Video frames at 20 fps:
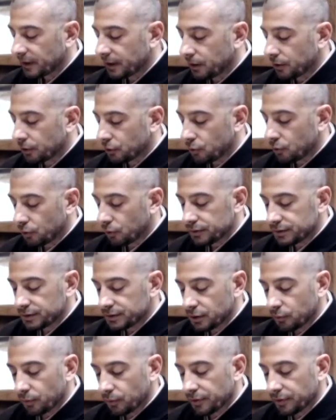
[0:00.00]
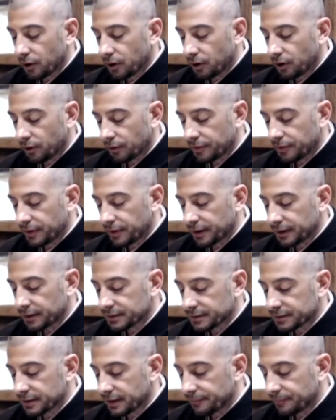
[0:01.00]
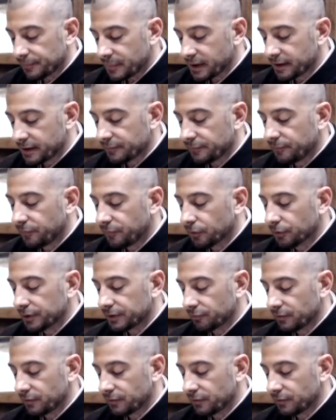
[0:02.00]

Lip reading: accords with all things and fully